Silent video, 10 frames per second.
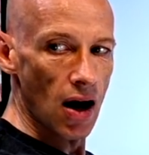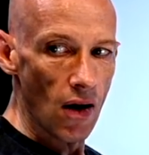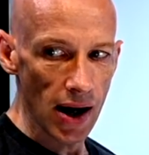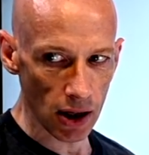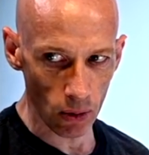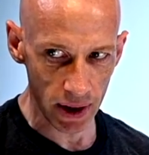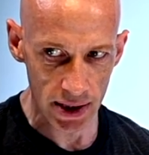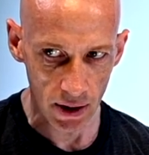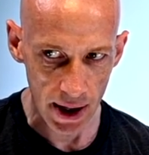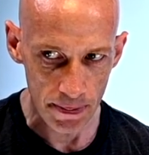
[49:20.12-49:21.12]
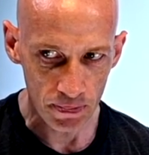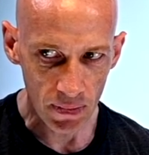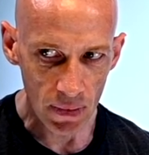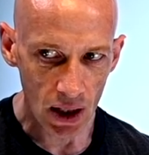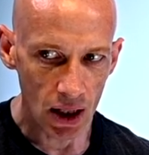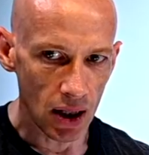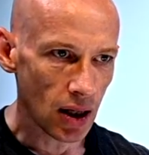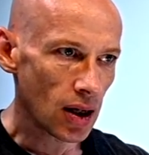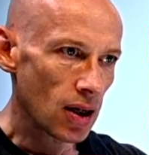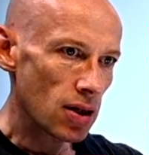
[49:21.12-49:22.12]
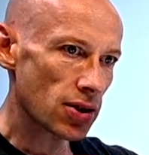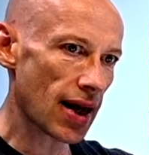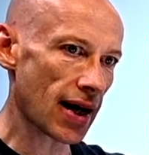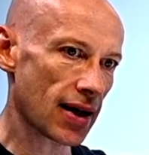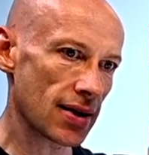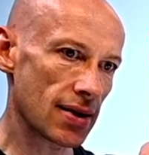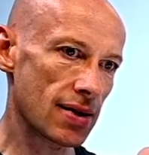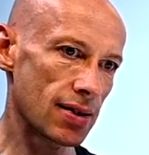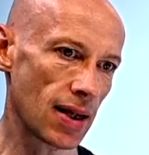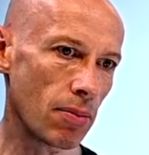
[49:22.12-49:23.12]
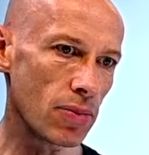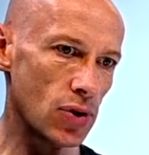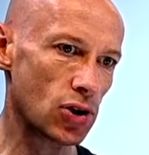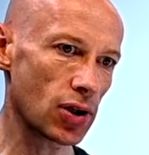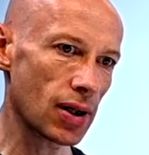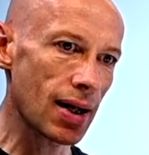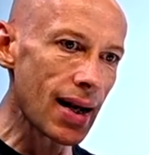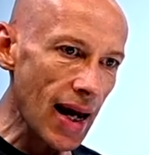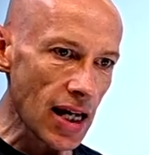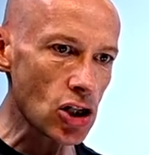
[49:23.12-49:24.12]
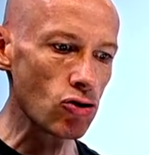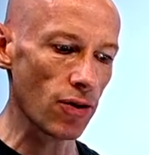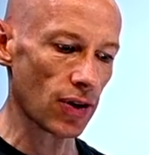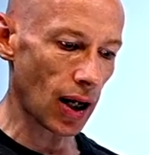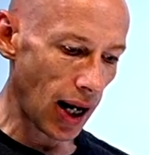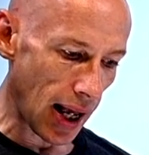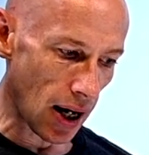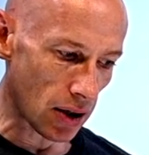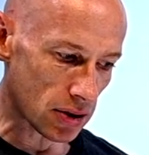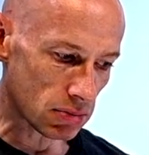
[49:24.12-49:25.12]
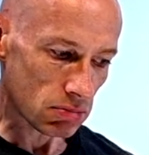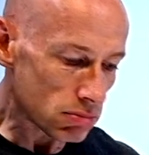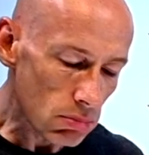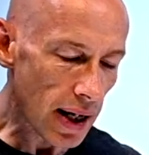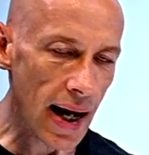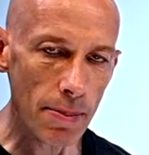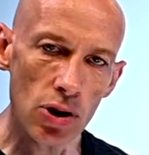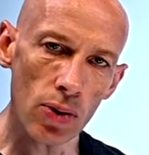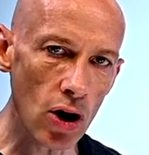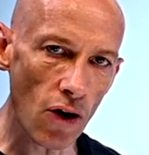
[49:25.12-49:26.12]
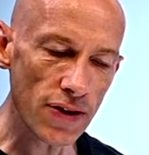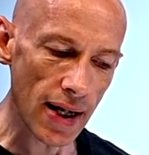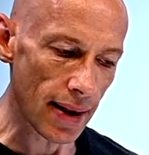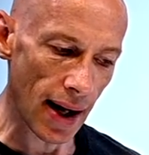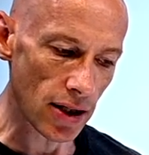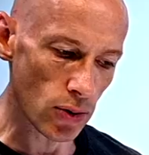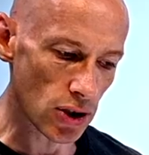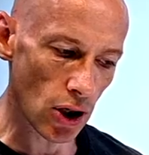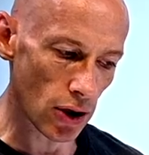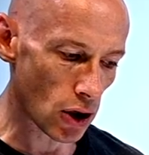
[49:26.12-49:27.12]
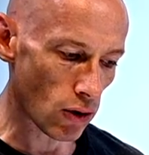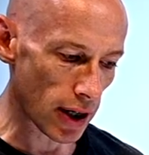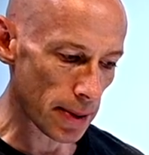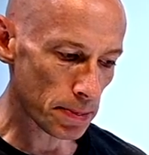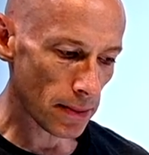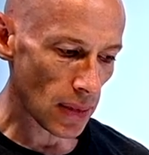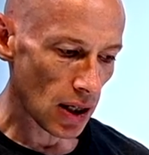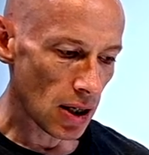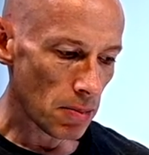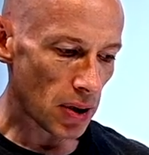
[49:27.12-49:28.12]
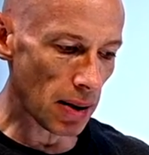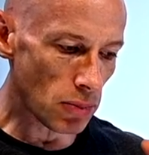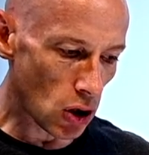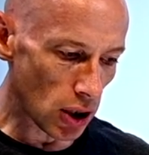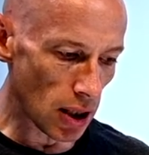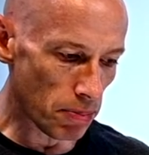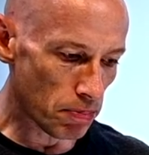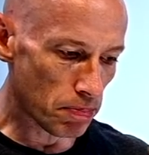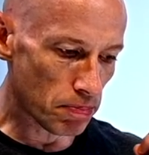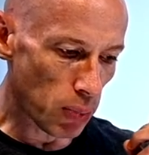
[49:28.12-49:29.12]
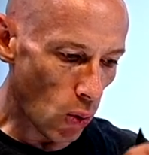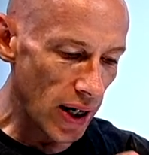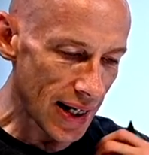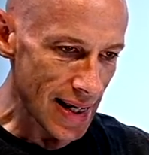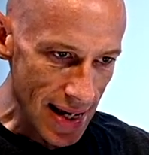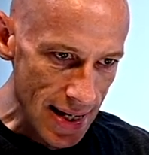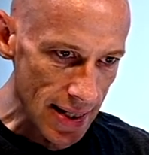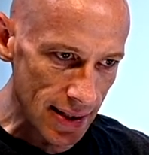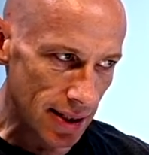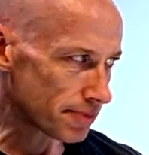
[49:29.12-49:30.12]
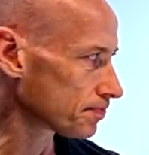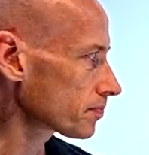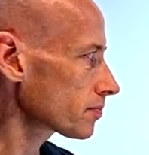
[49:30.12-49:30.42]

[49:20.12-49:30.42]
there idle all the time. So that consumption nature of the cloud may absolutely offset that to a certain degree. But I'm going to point is